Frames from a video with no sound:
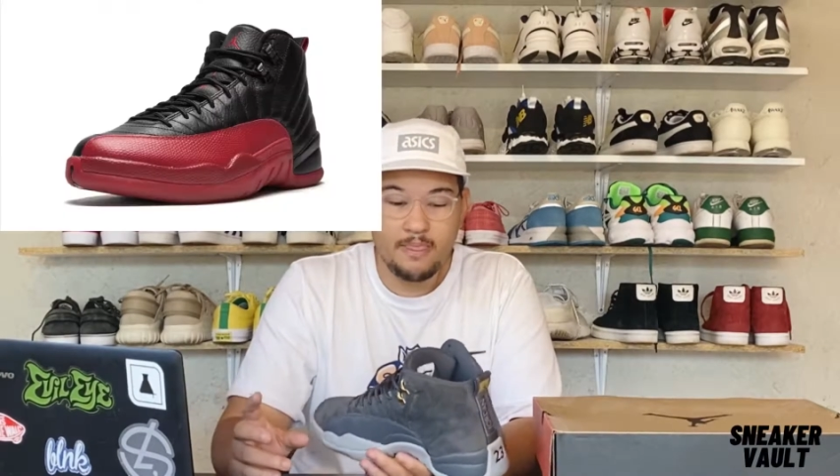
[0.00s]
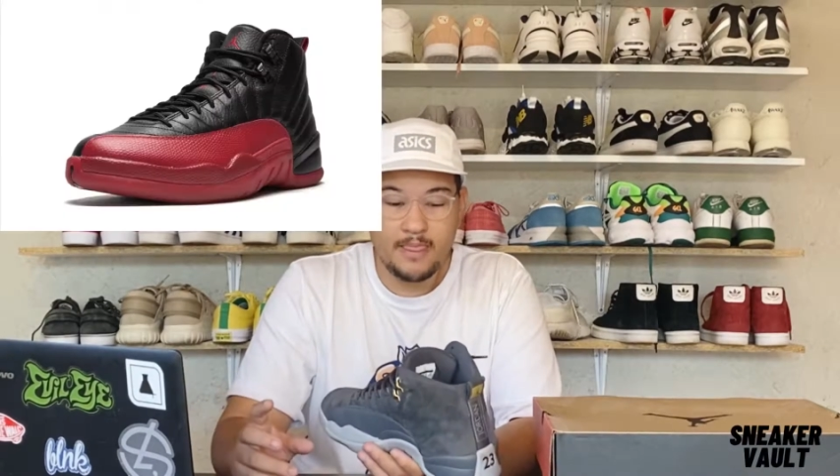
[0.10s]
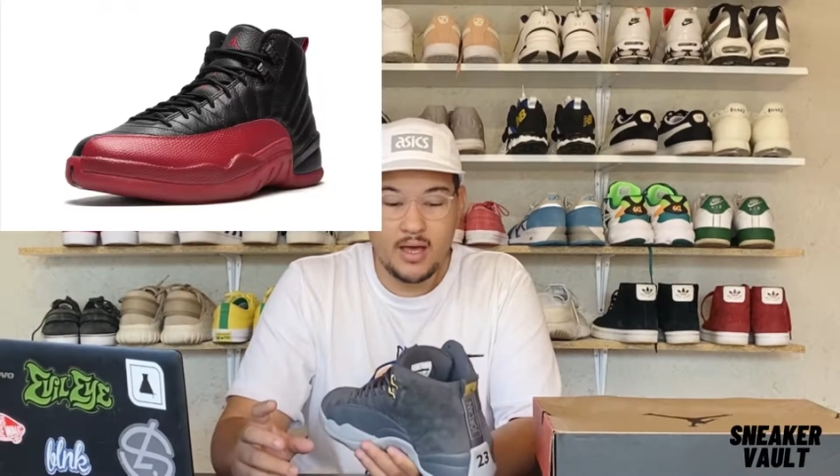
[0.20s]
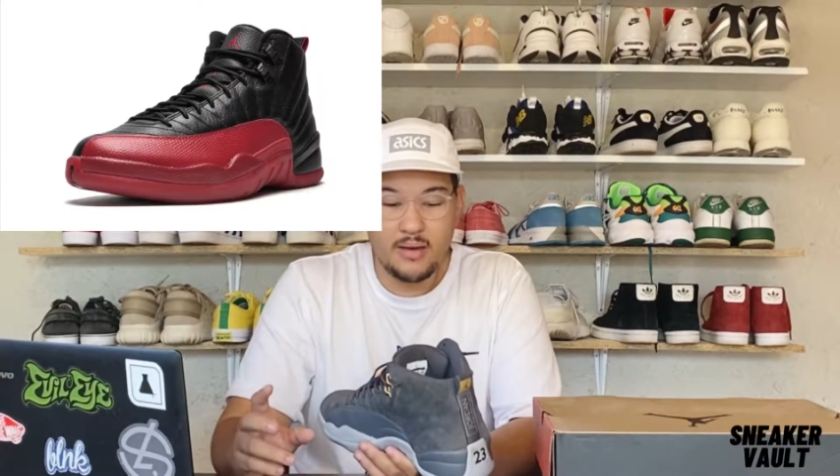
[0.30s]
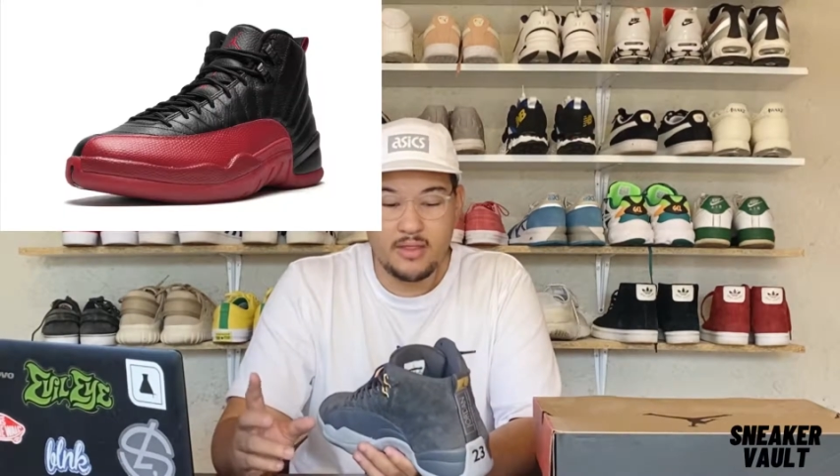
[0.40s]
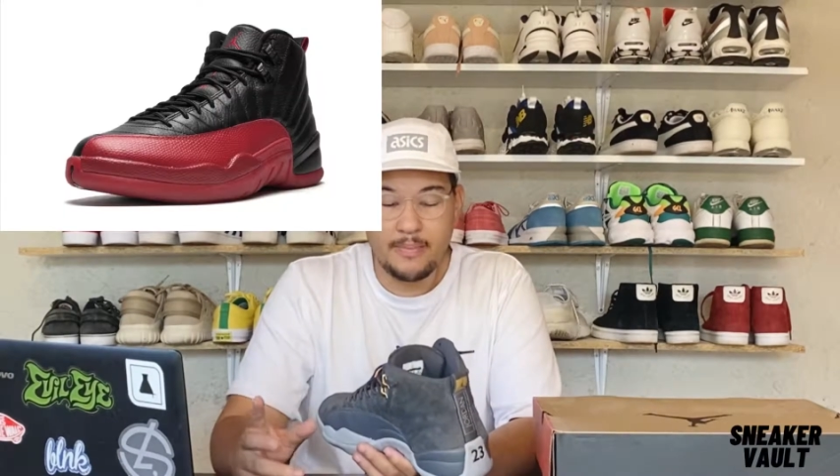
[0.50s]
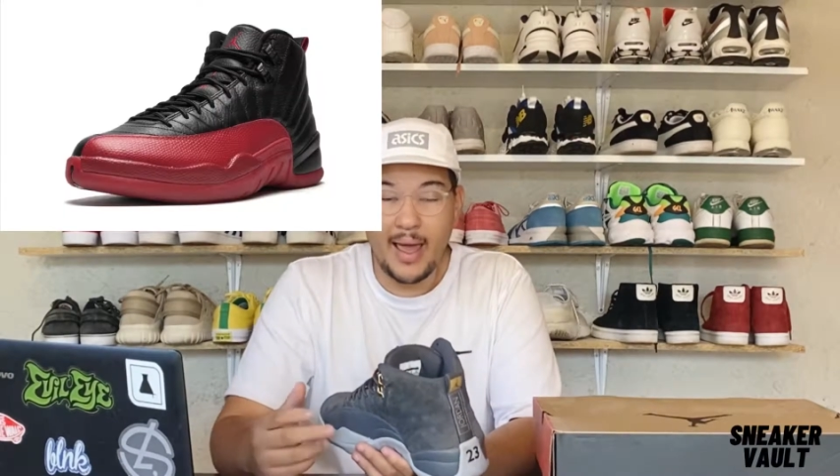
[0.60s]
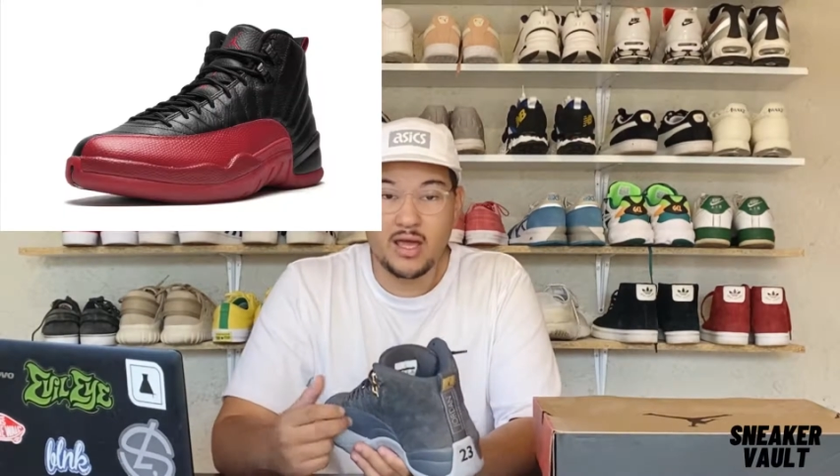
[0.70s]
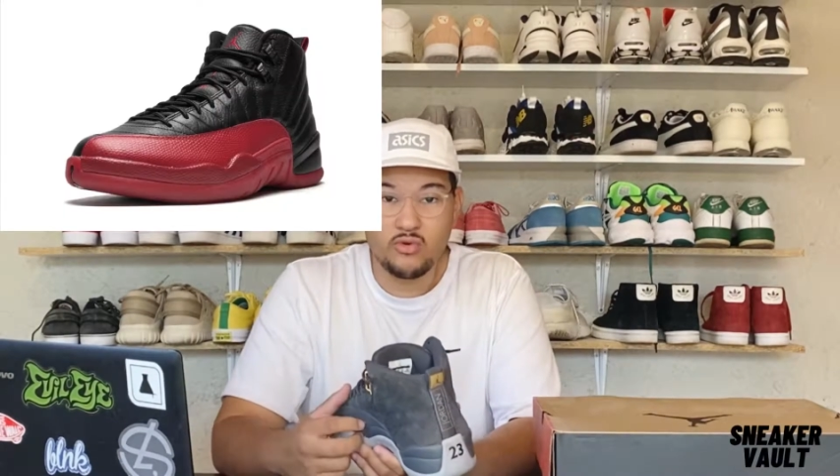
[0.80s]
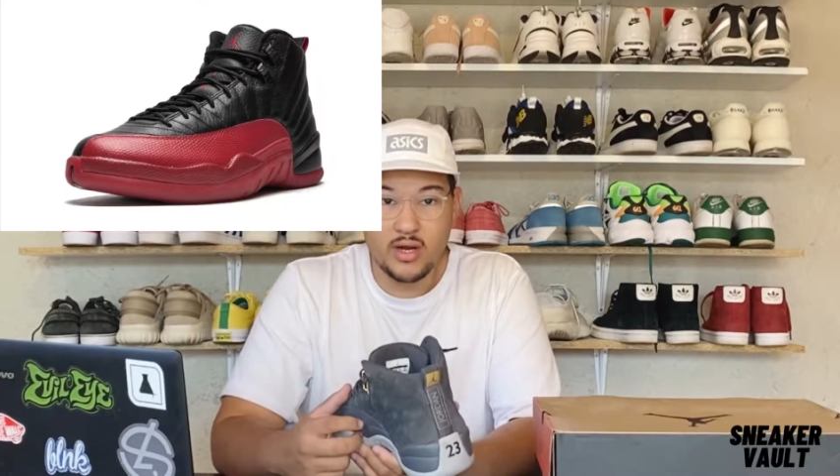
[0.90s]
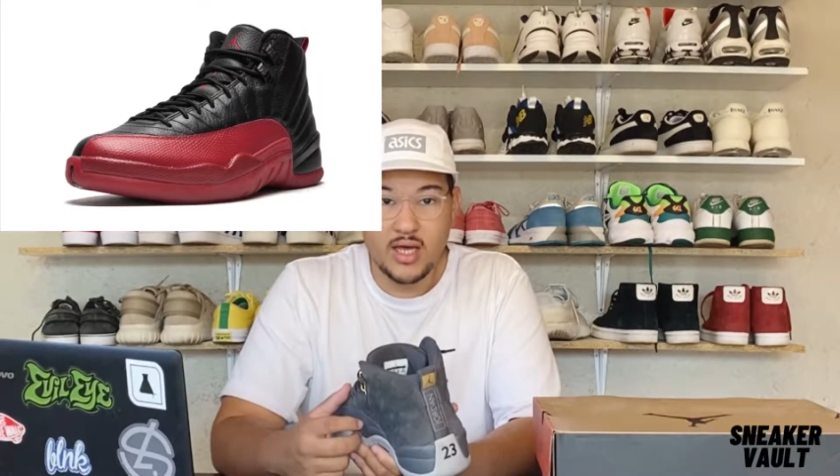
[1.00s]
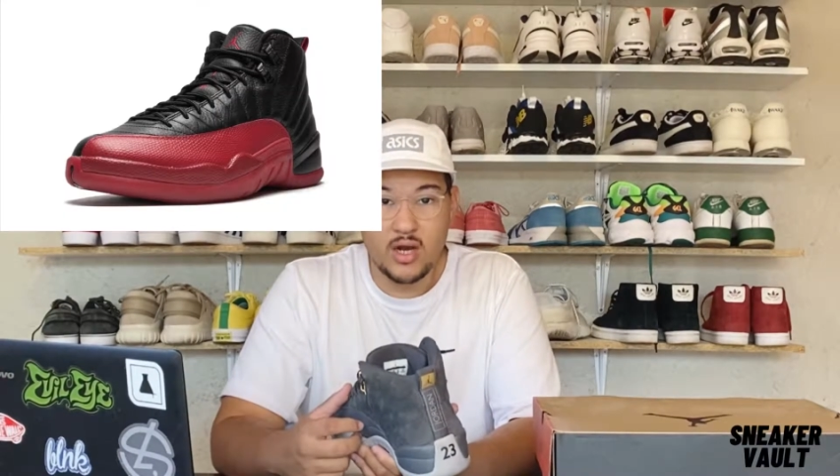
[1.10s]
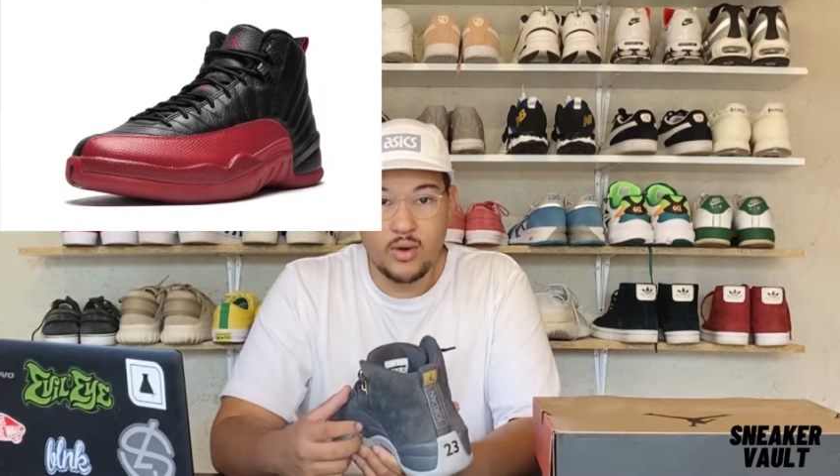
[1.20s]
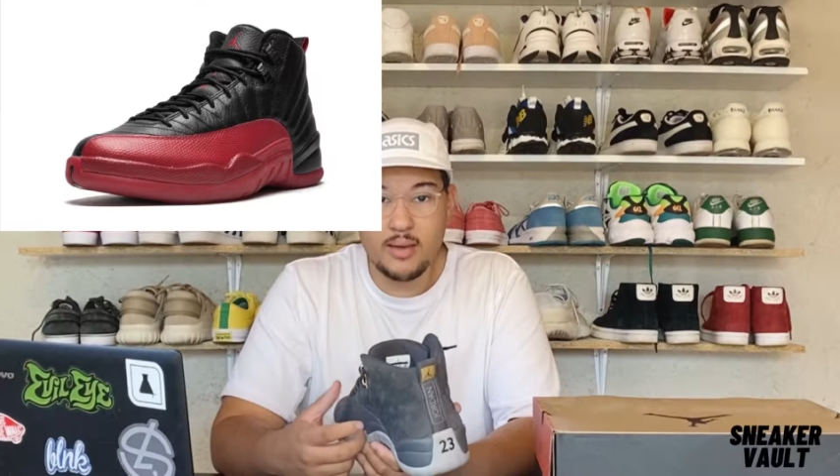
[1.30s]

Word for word: um, the black and red colorway,